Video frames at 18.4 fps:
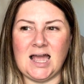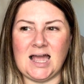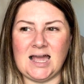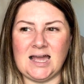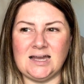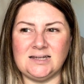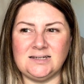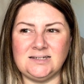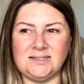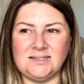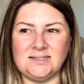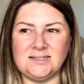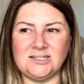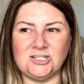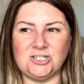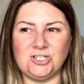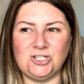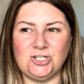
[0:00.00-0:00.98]

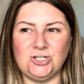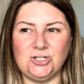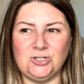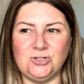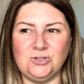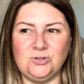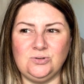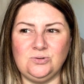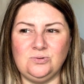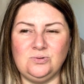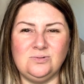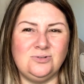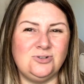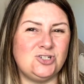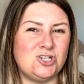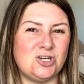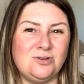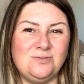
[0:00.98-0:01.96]
and to
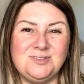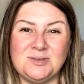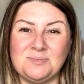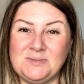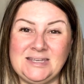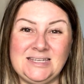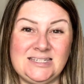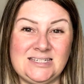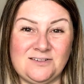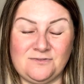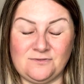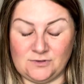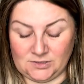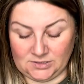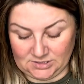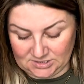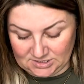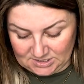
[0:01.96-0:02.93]
show something
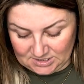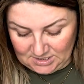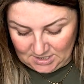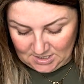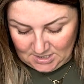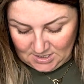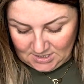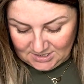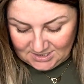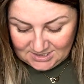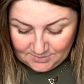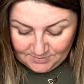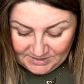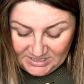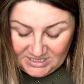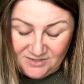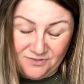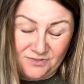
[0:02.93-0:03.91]
different.
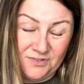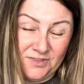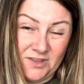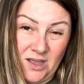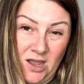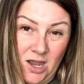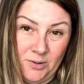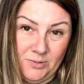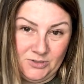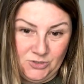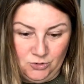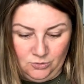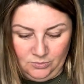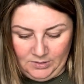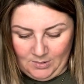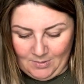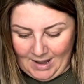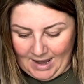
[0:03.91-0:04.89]
Something different that I would
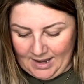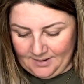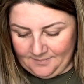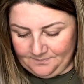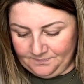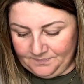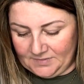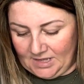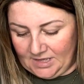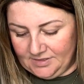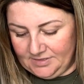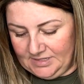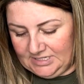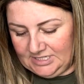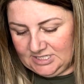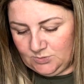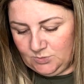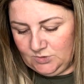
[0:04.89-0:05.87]
normally wear.
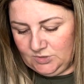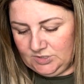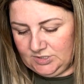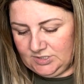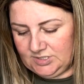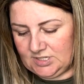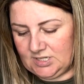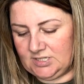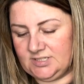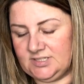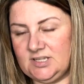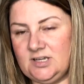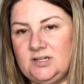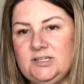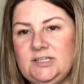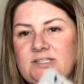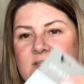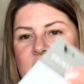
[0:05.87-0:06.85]
This was a
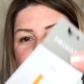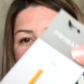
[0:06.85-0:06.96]
size